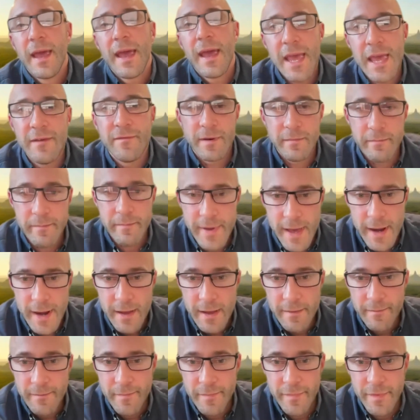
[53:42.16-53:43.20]
even
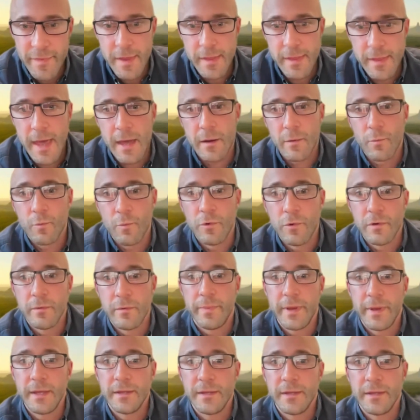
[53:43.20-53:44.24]
better than that would
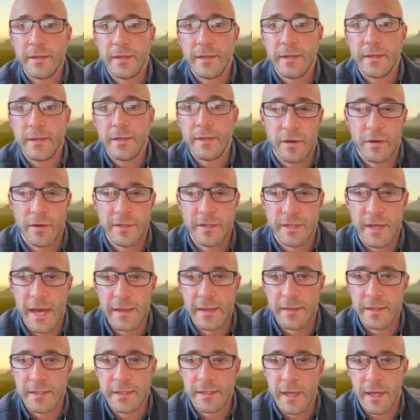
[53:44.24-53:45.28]
be to
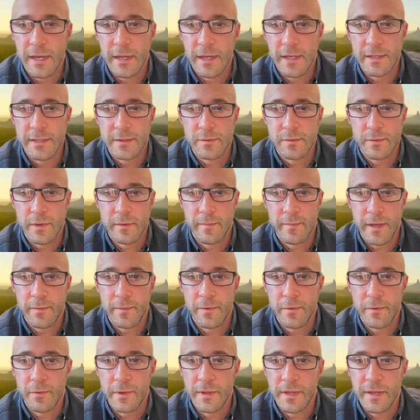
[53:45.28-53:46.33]
co-design the studies with
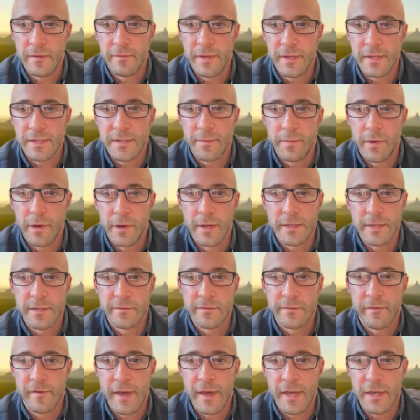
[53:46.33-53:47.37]
people with lived experience
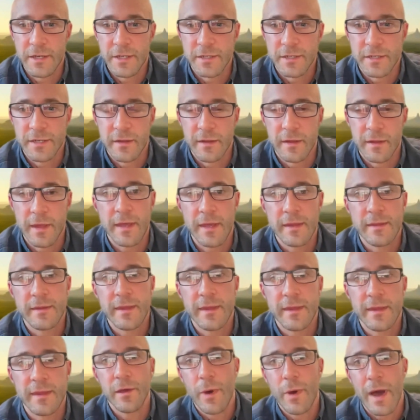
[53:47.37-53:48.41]
of aphasia so that they can
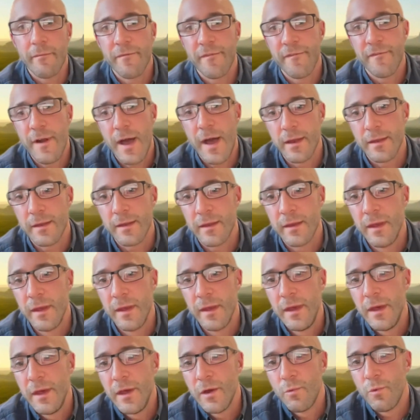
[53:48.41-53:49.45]
tell you up front
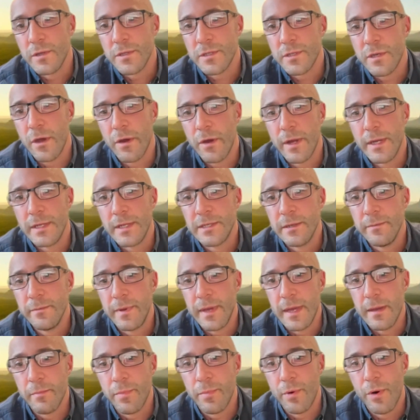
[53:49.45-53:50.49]
what's going to
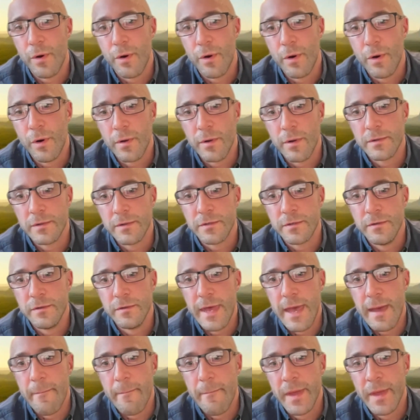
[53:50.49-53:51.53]
be important to
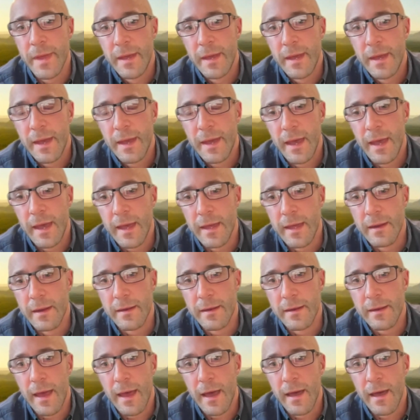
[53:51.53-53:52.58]
them
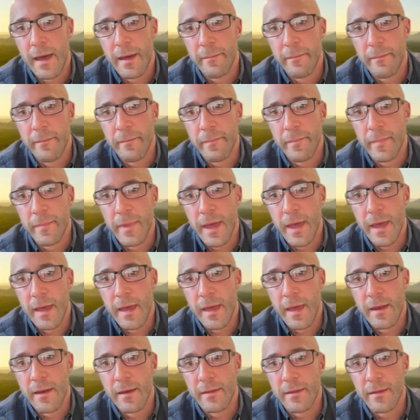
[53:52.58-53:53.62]
and um,
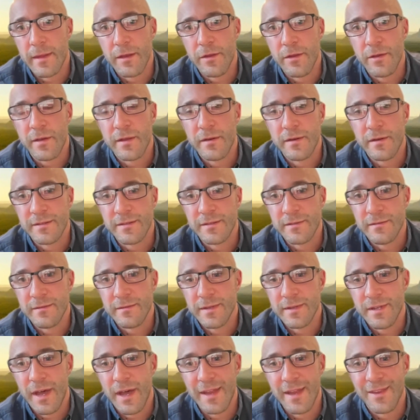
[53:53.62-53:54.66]
and then you can
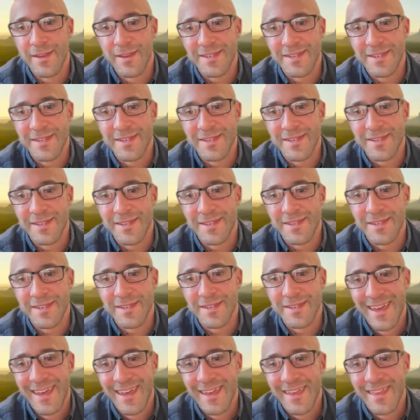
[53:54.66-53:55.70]
design your study
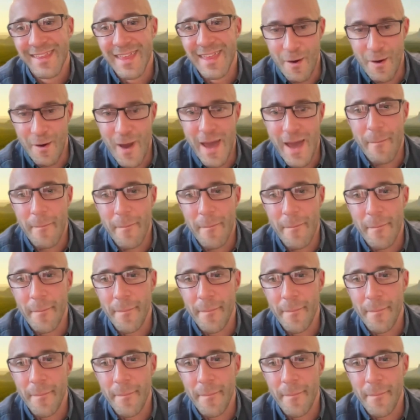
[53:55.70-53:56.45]
that way